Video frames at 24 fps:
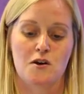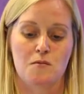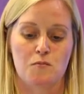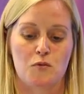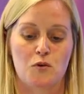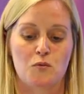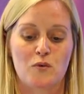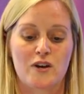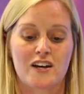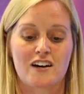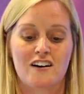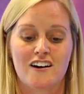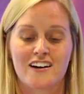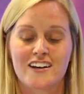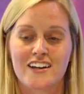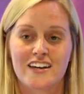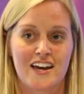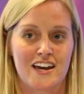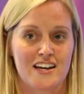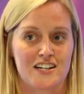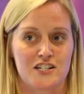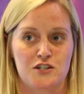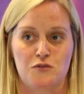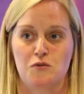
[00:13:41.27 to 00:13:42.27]
But we're kind of
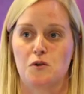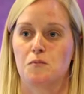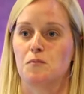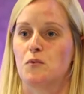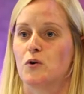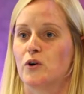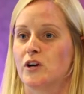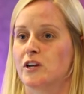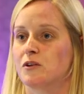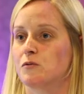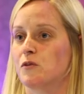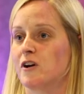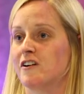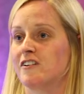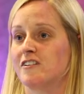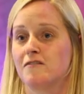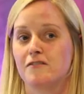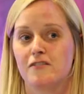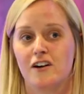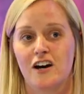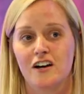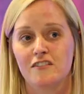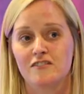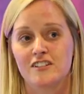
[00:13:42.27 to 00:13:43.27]
getting to a point where in
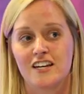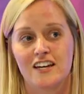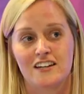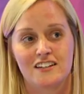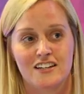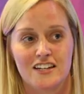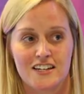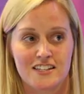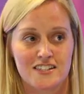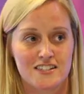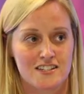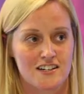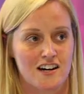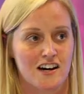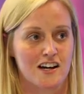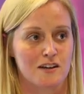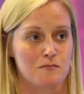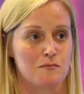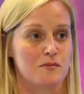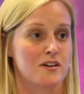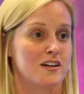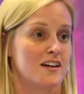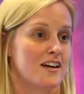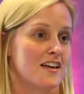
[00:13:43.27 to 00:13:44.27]
5-10 years'
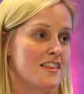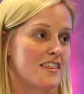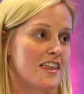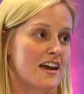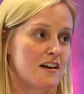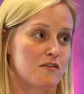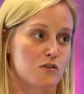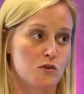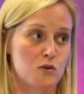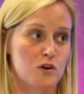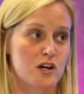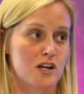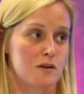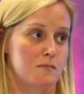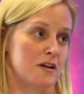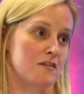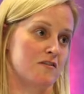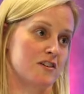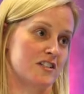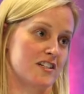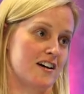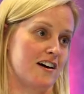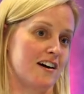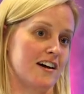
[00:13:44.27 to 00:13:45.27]
time, they're all going to be
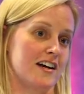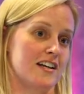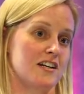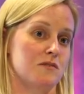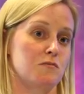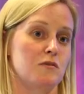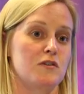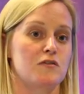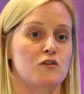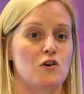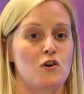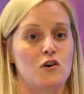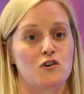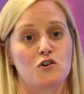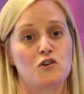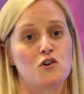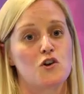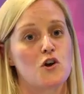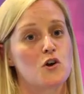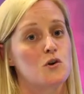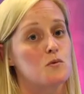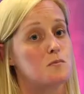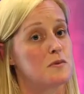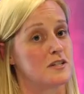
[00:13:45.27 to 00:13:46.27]
retired and we've got
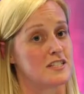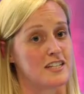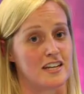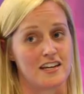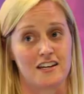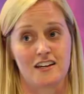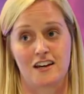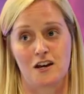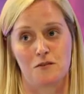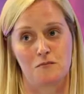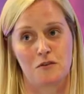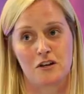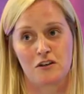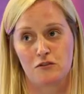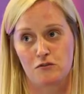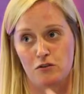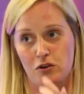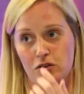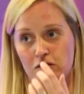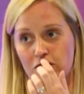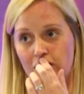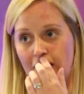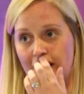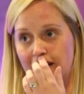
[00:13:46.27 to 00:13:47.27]
nobody coming
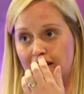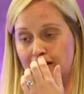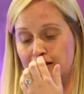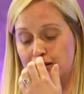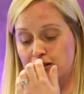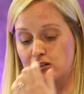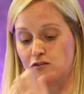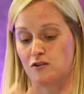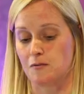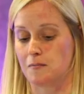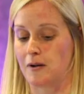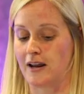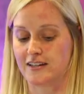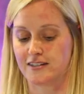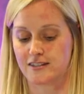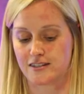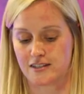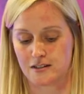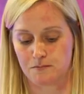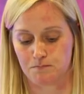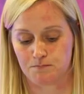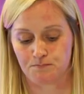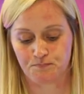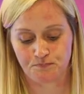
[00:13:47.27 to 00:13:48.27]
through the ranks to replace
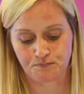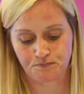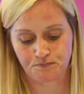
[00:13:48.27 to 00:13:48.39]
them.